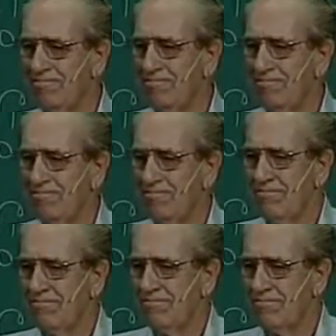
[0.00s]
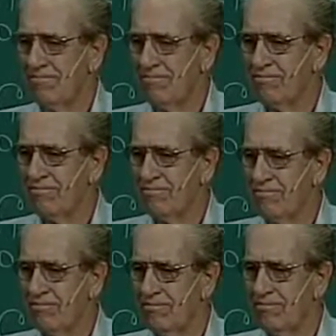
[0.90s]

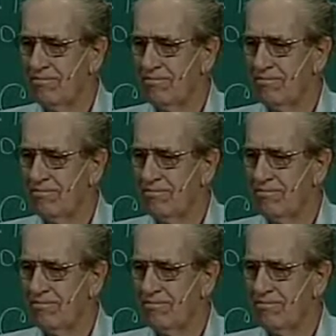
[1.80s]
Nobody speaks.